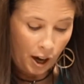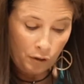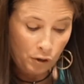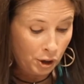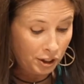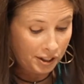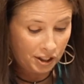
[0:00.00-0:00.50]

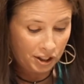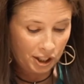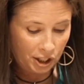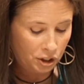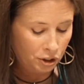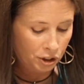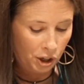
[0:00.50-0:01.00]
Of course, at
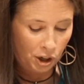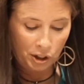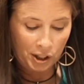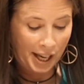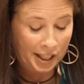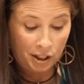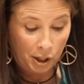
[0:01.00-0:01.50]
6 years
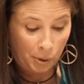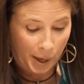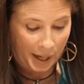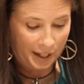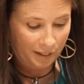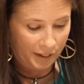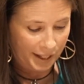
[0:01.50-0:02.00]
old, I didn't know
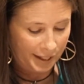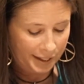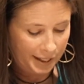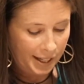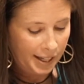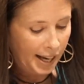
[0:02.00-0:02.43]
any of this.